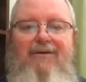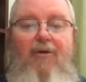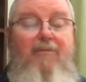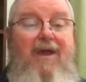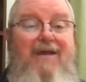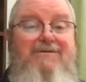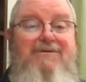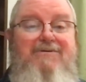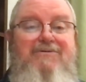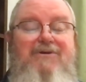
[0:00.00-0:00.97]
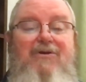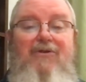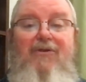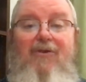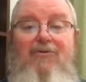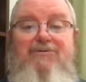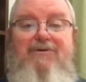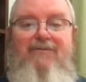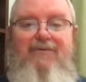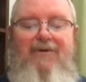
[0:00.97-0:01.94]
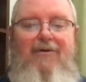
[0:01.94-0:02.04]
Our passage is
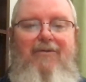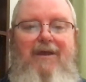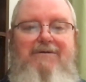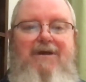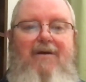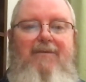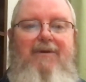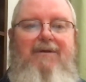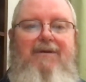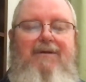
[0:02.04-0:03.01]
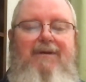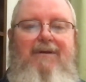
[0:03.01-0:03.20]
conclusive on that topic.